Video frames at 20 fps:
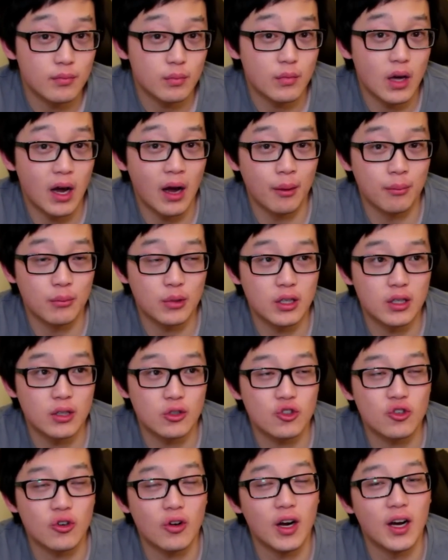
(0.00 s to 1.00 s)
I'm going to
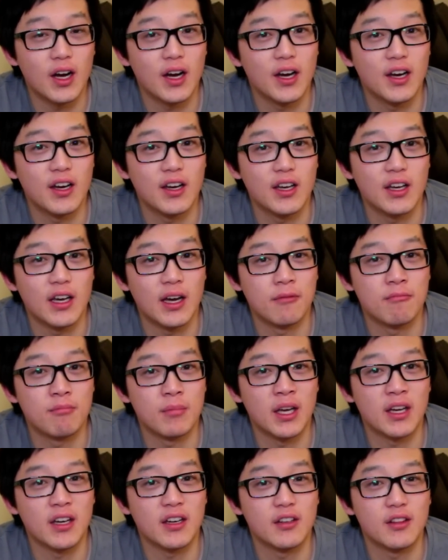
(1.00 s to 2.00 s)
try and
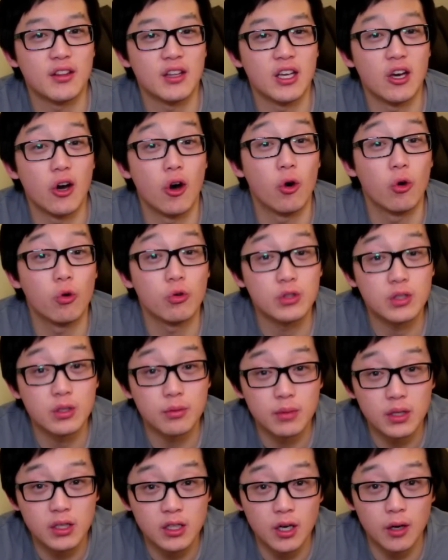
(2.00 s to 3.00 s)
make the
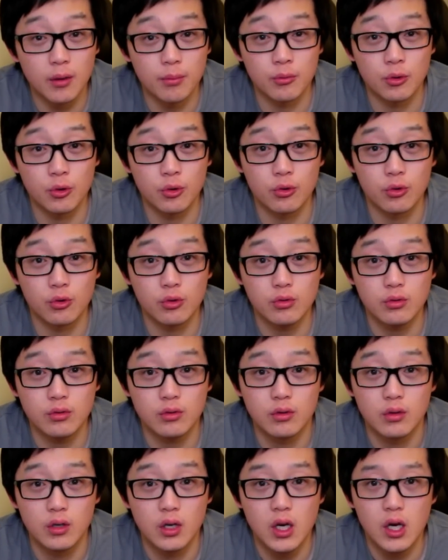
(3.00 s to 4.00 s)
ultimate cup noodle,
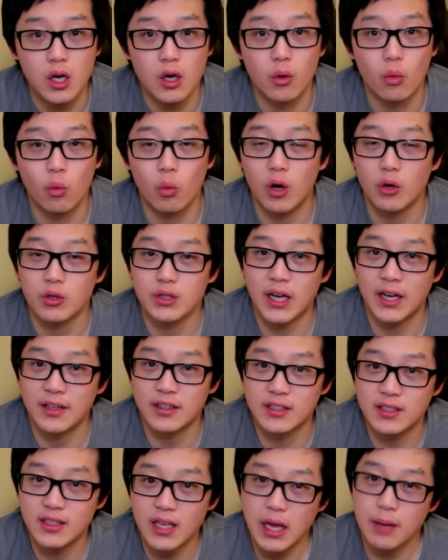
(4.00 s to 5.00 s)
whilst at the
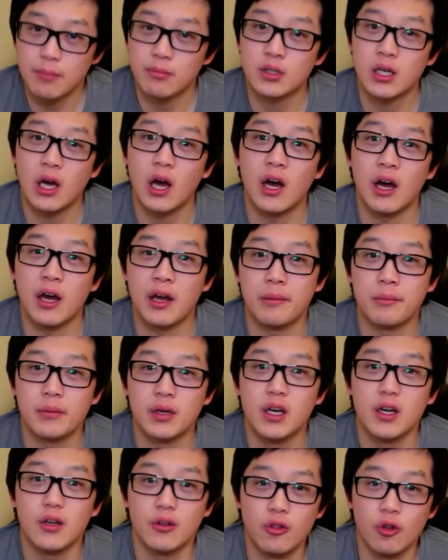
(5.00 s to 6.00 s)
same time
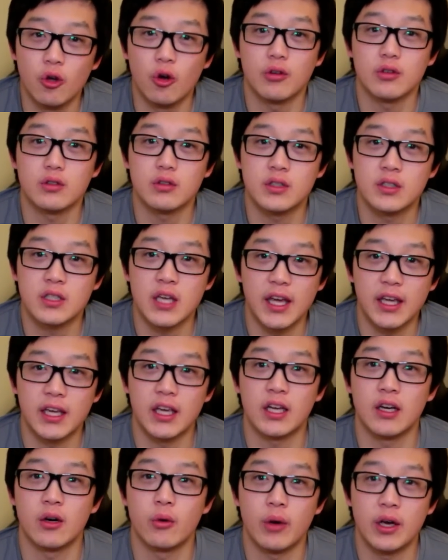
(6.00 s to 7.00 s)
not
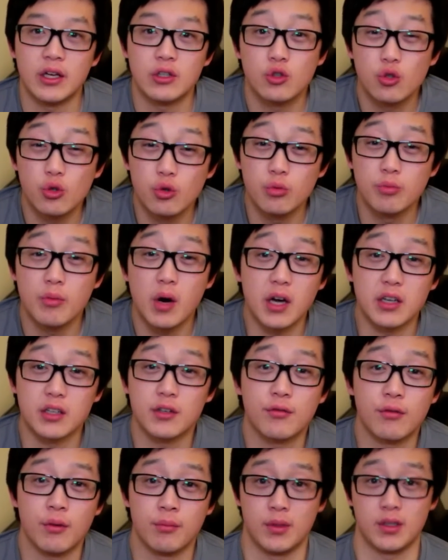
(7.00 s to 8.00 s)
taking away too much
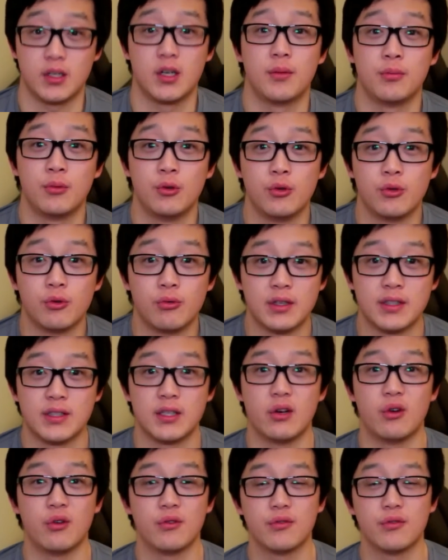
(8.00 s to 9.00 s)
from the cup noodle itself.